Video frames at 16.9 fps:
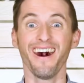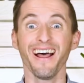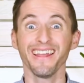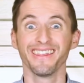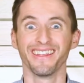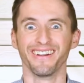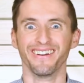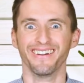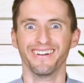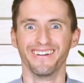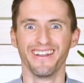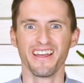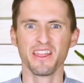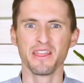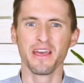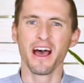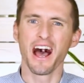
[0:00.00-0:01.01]
Hi there.
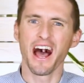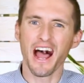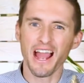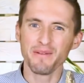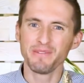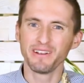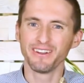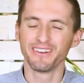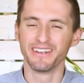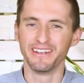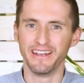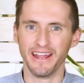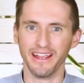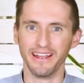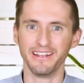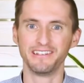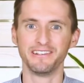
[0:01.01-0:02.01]
I'm here
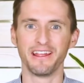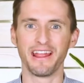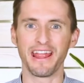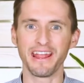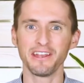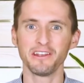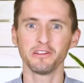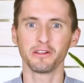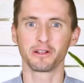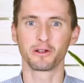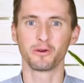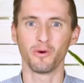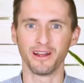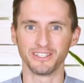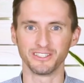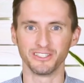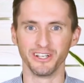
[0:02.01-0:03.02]
today to handle a
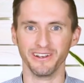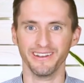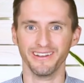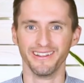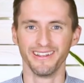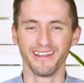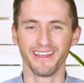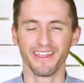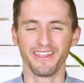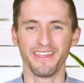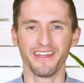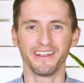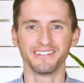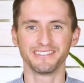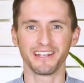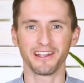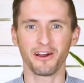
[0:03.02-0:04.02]
question
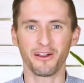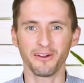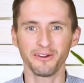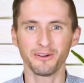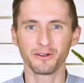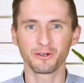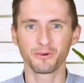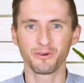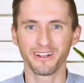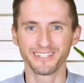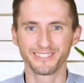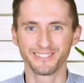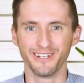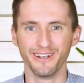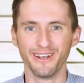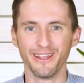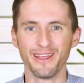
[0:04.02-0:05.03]
that is a harder
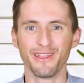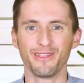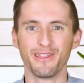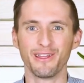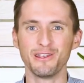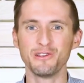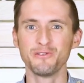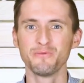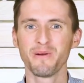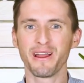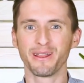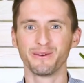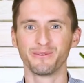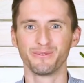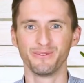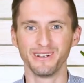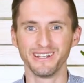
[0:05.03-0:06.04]
question than you
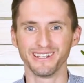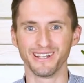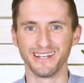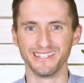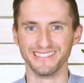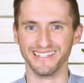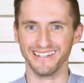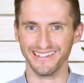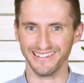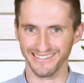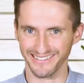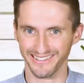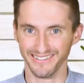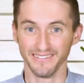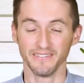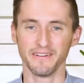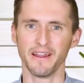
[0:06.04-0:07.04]
might realize it
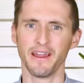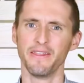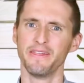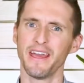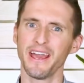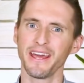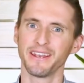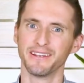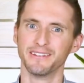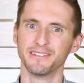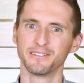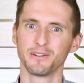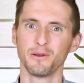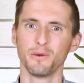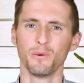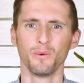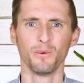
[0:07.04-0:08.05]
is. And that
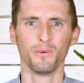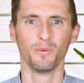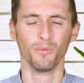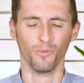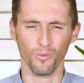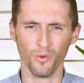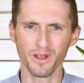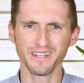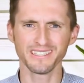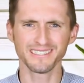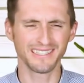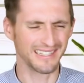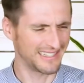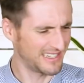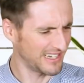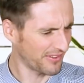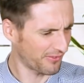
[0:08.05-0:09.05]
is, what is
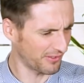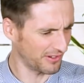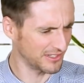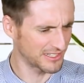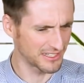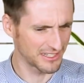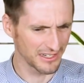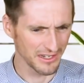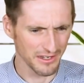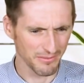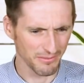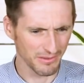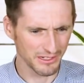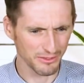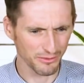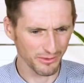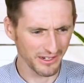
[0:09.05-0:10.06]
the difference
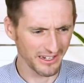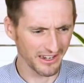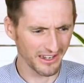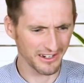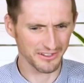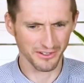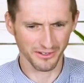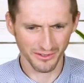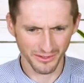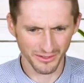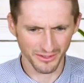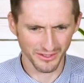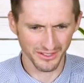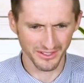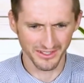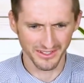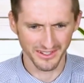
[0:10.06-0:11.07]
between a
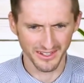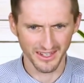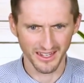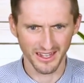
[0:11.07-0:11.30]
turtle